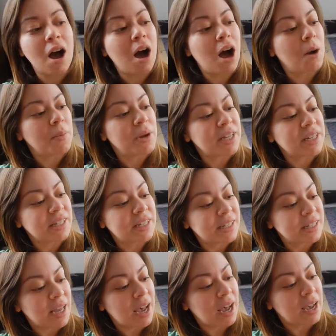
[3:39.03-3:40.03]

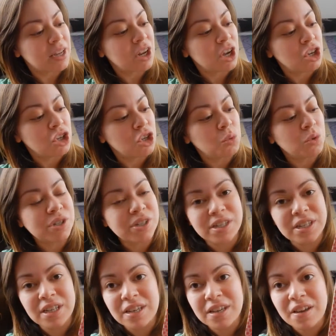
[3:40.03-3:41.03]
Inside, you will
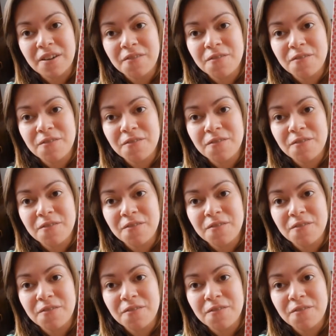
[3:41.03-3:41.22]
see